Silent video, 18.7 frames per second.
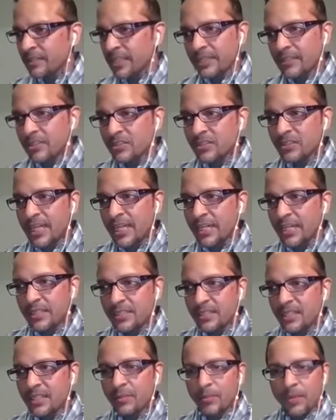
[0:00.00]
that just
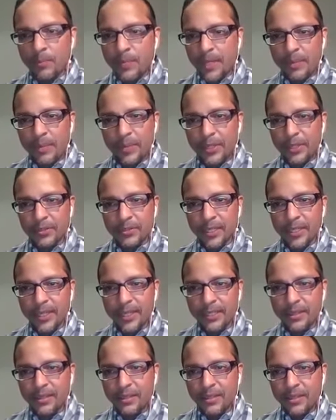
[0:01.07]
idea will pop in your
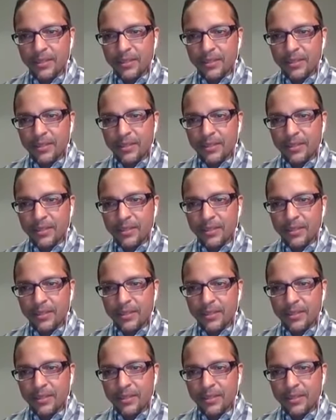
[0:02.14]
head,